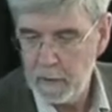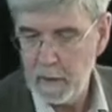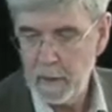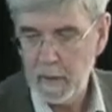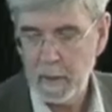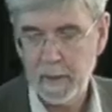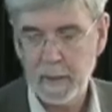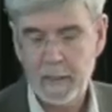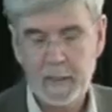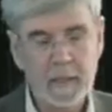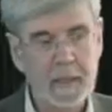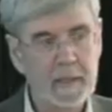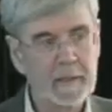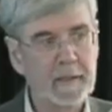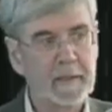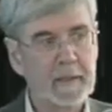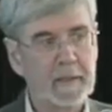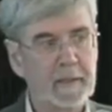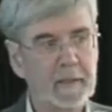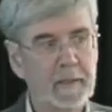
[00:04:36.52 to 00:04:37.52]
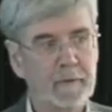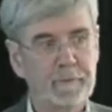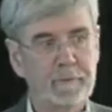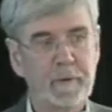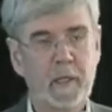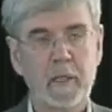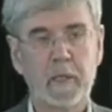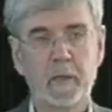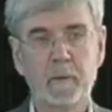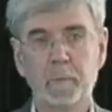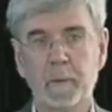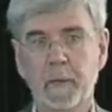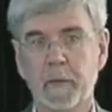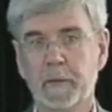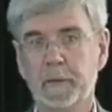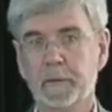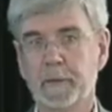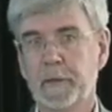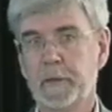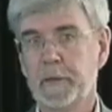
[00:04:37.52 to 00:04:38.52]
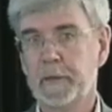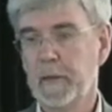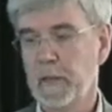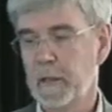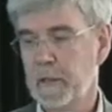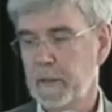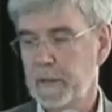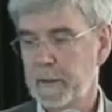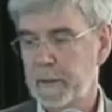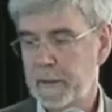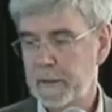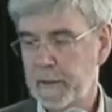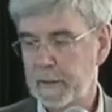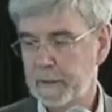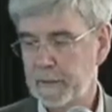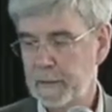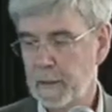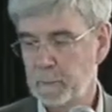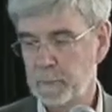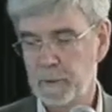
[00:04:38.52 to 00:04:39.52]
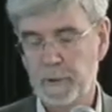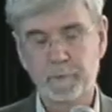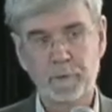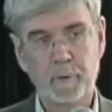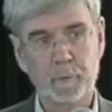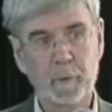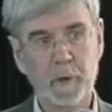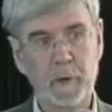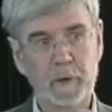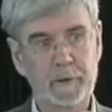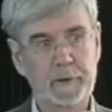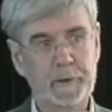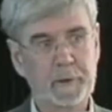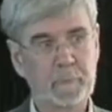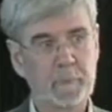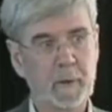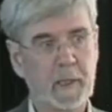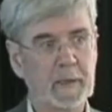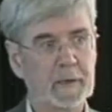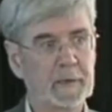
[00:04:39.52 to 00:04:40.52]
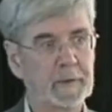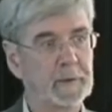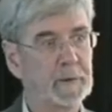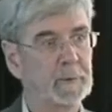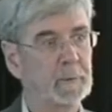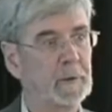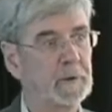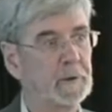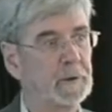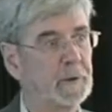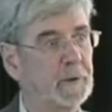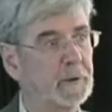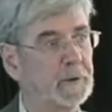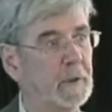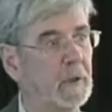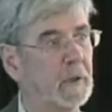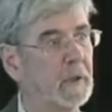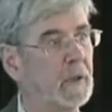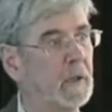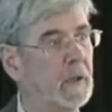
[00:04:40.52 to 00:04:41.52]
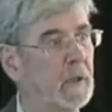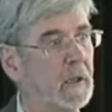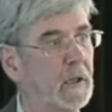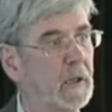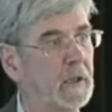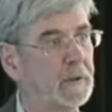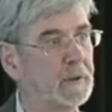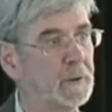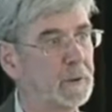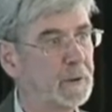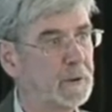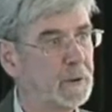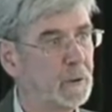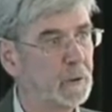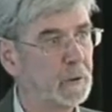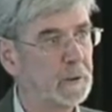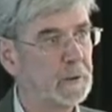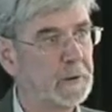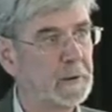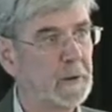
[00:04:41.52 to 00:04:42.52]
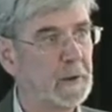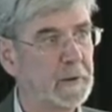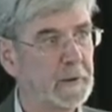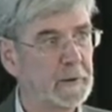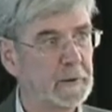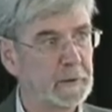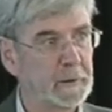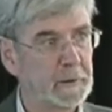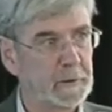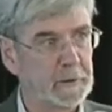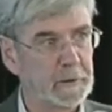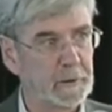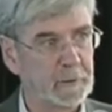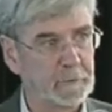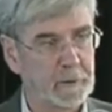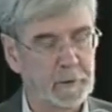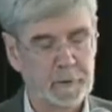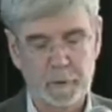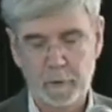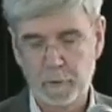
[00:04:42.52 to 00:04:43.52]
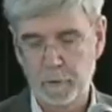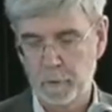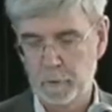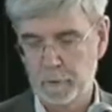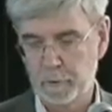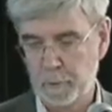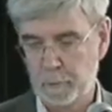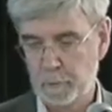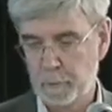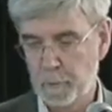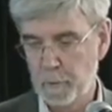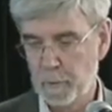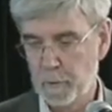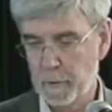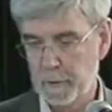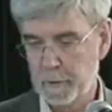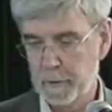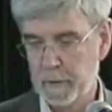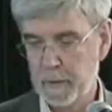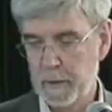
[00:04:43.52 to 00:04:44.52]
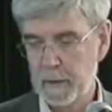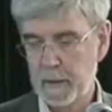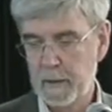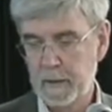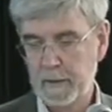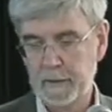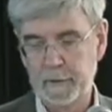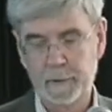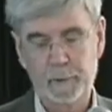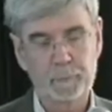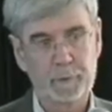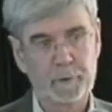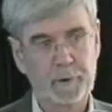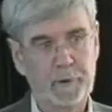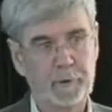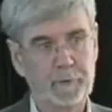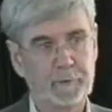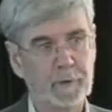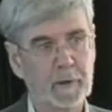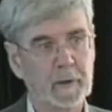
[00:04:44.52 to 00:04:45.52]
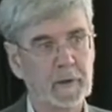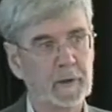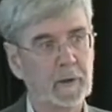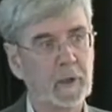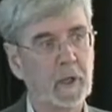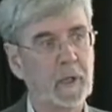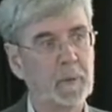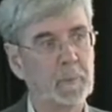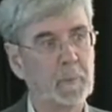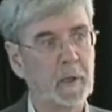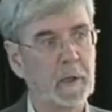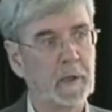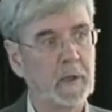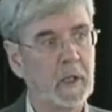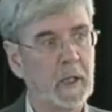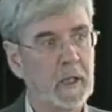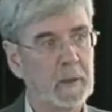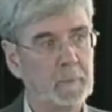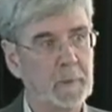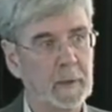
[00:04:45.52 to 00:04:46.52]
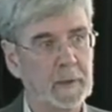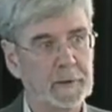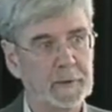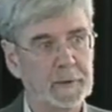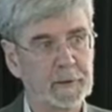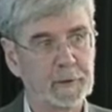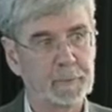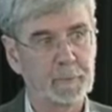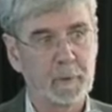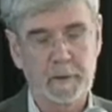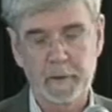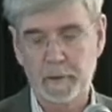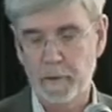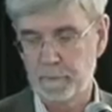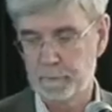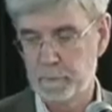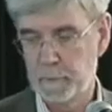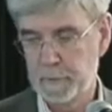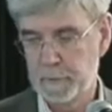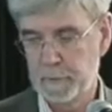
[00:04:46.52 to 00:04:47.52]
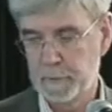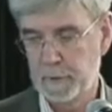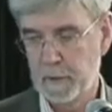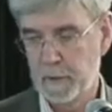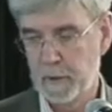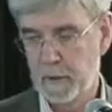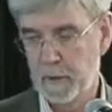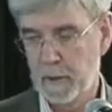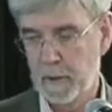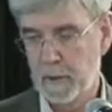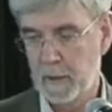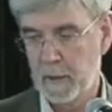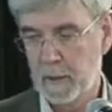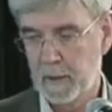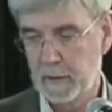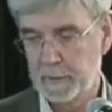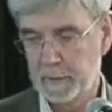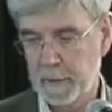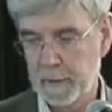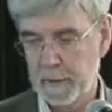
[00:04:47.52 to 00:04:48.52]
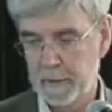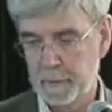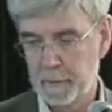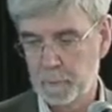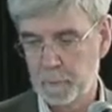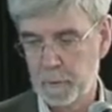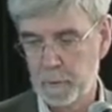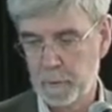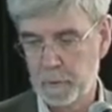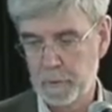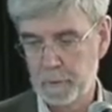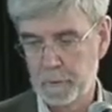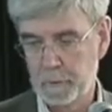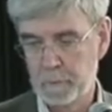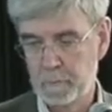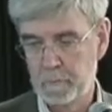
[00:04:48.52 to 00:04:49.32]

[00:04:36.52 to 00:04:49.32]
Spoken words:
And then the final plenary, the summary for policymakers, which is a short synthesis of the total report, is approved on a line-by-line basis by governments around the world,